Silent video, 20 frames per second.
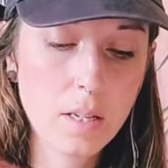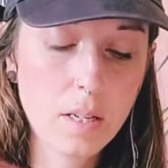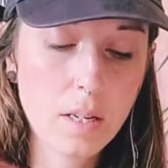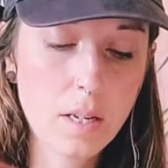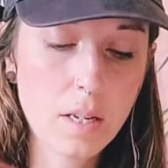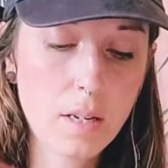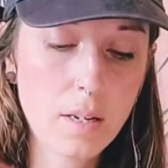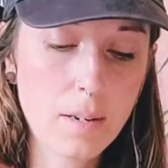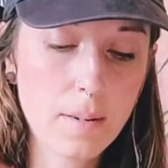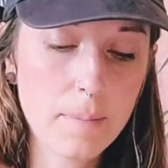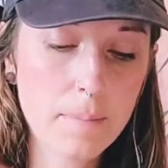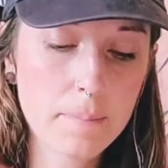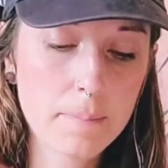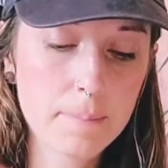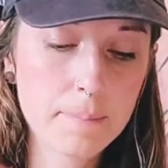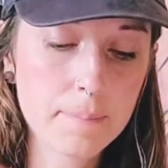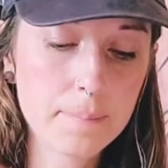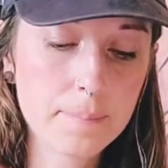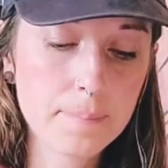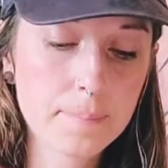
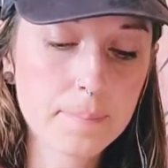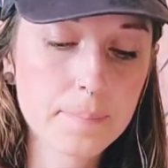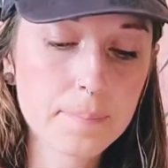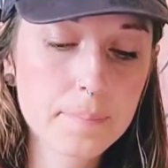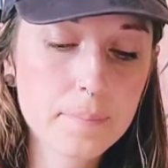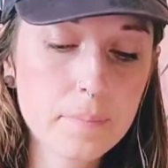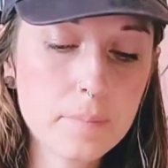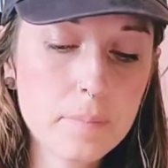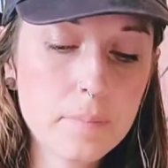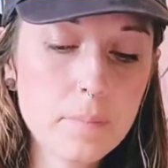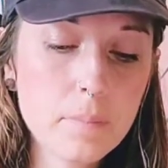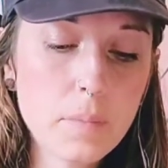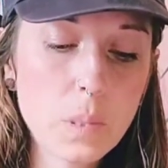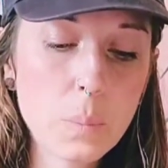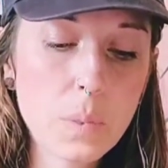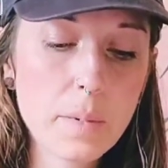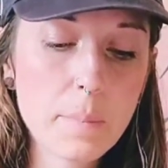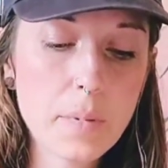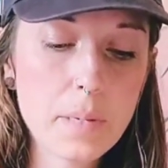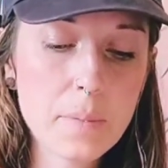
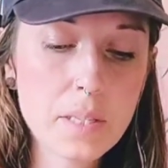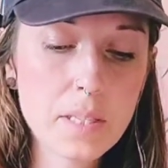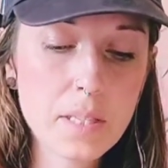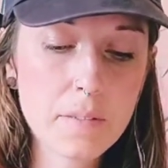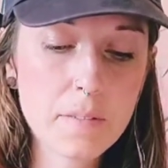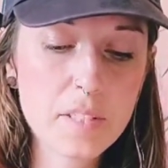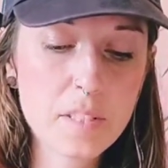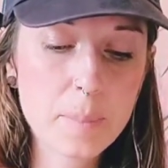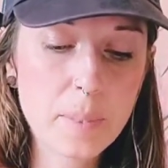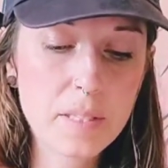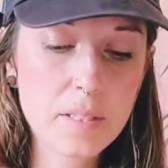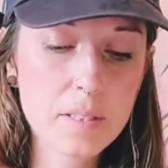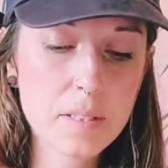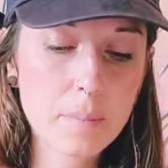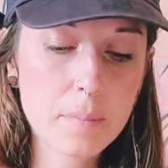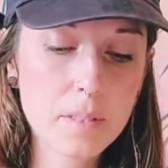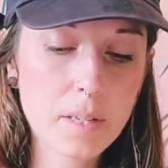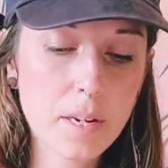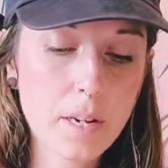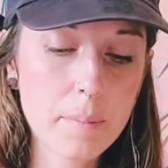where maybe they've spent
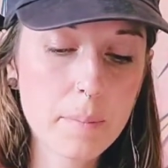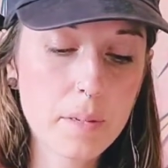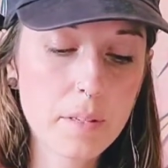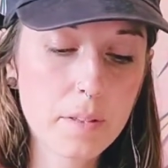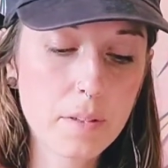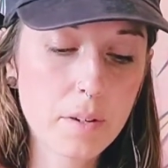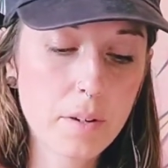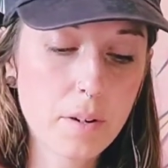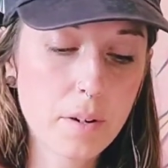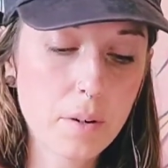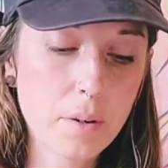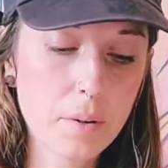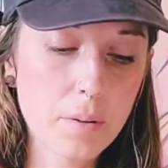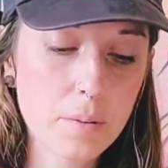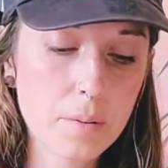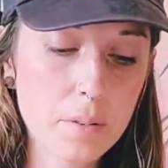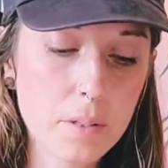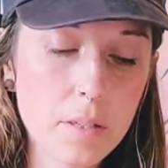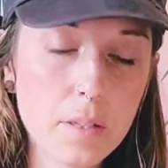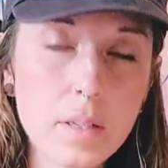some time on their
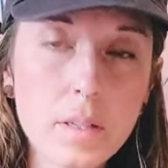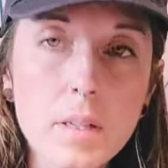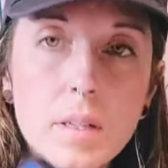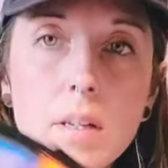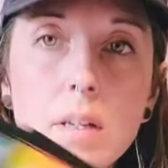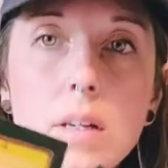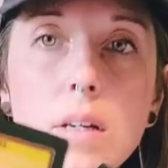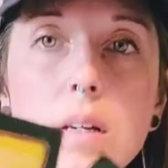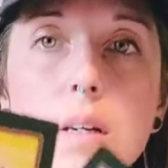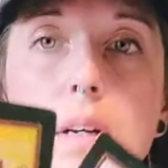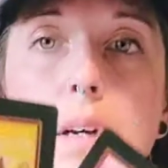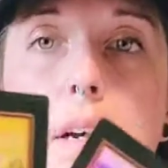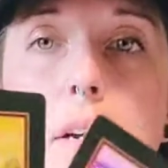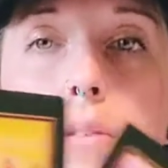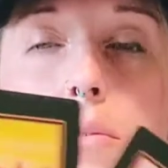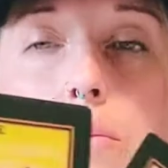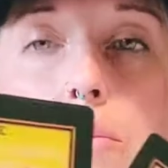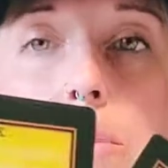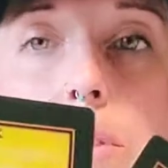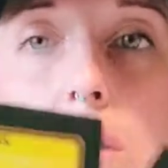own
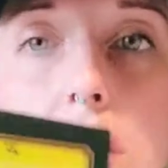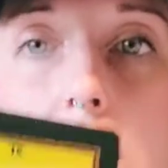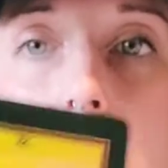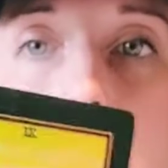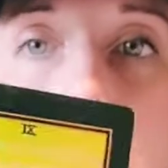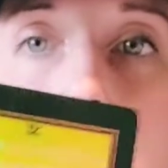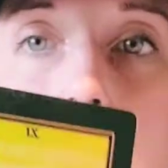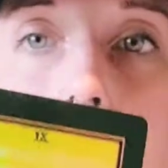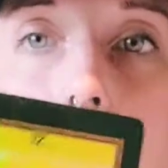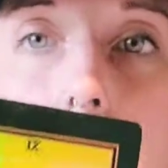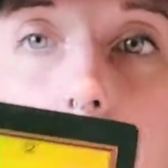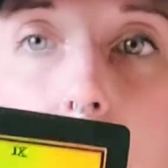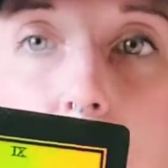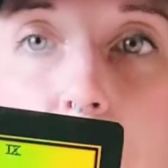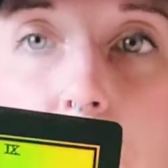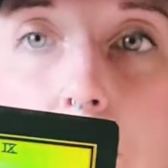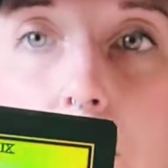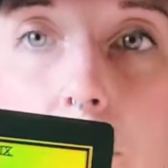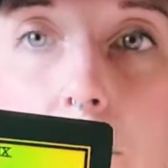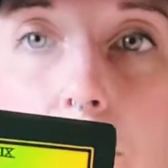and really
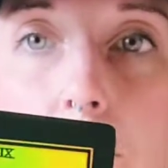marching